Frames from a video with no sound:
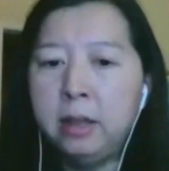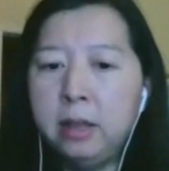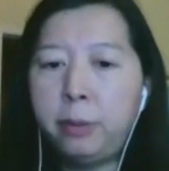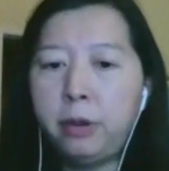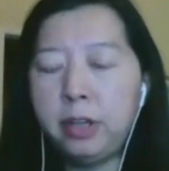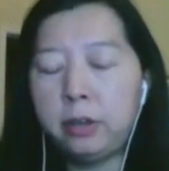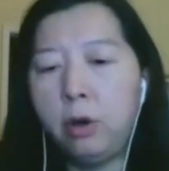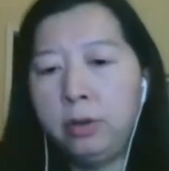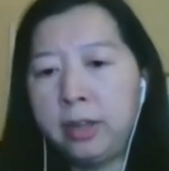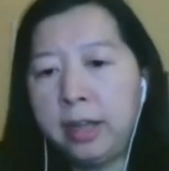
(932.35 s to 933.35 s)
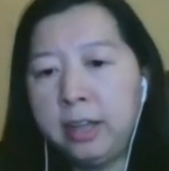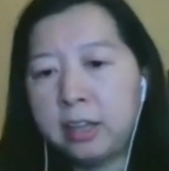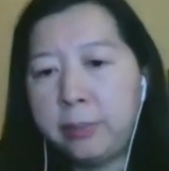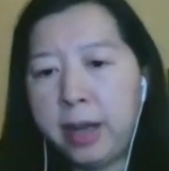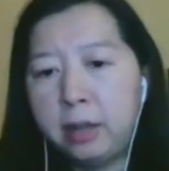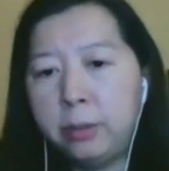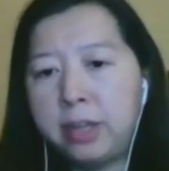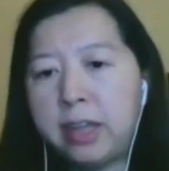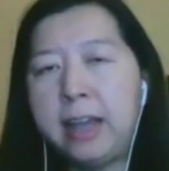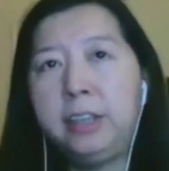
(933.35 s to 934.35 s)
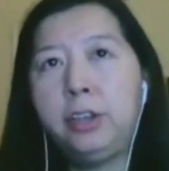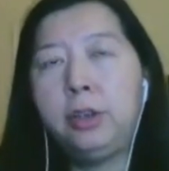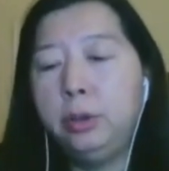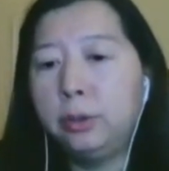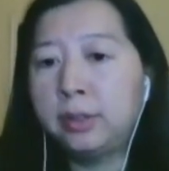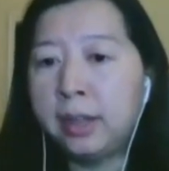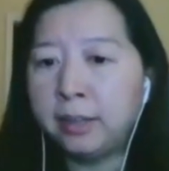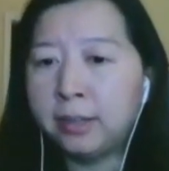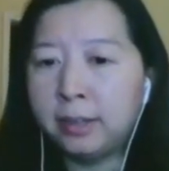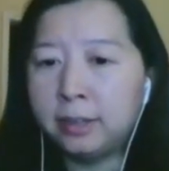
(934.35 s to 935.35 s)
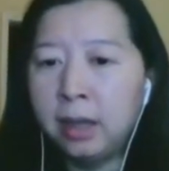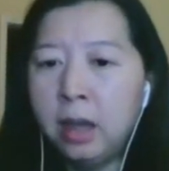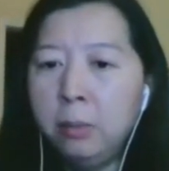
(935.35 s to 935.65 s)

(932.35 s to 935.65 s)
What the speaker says: The project owner can expand with additional use cases,